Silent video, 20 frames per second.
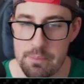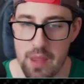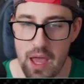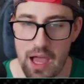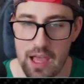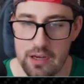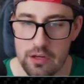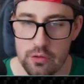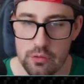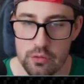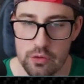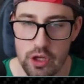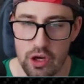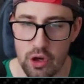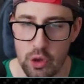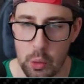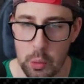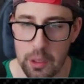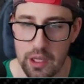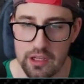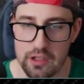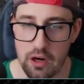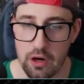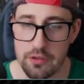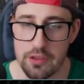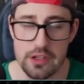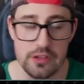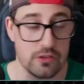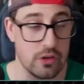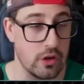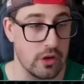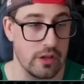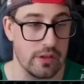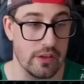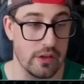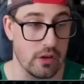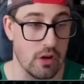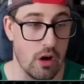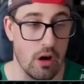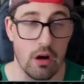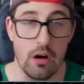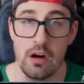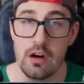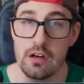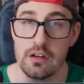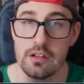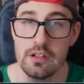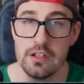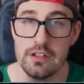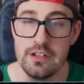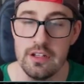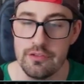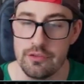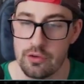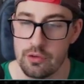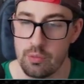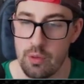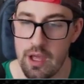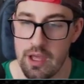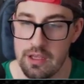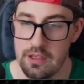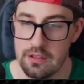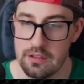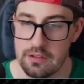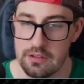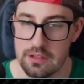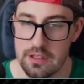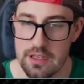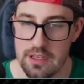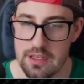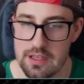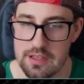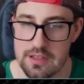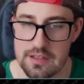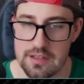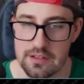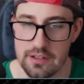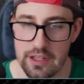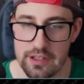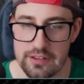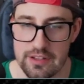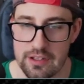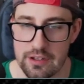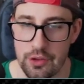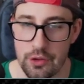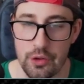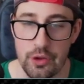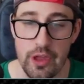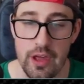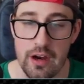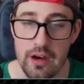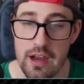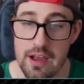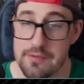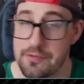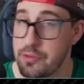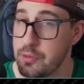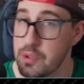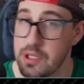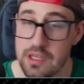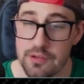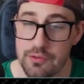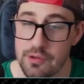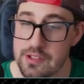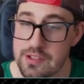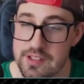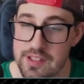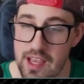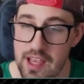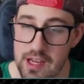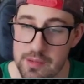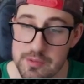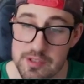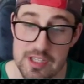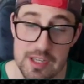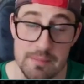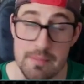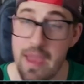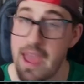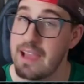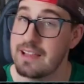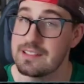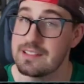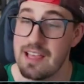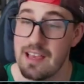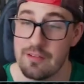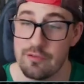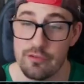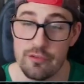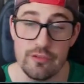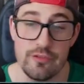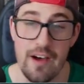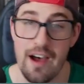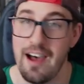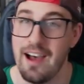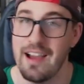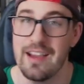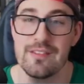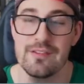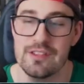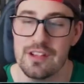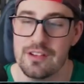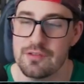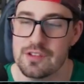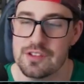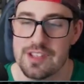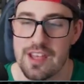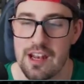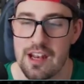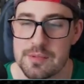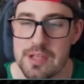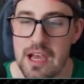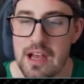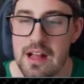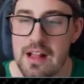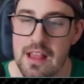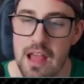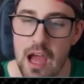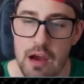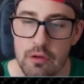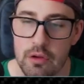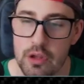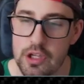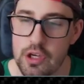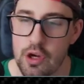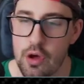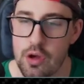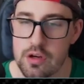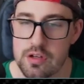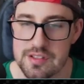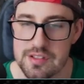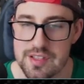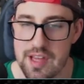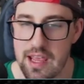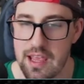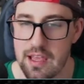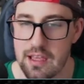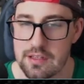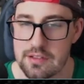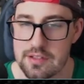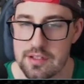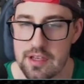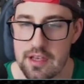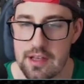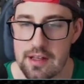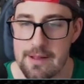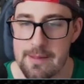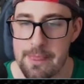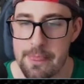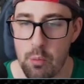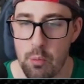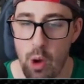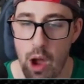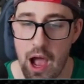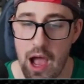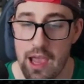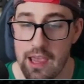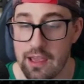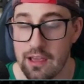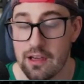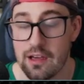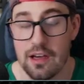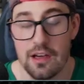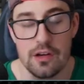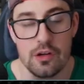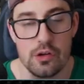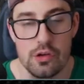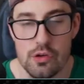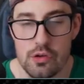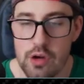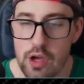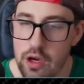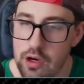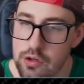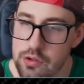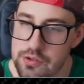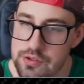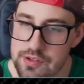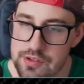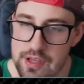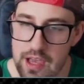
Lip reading: I don't know. Like, are they turning the car a different way? Like, did Leclerc have 3 different setups? Did Max have 5 different setups? I really don't understand why. Who knows?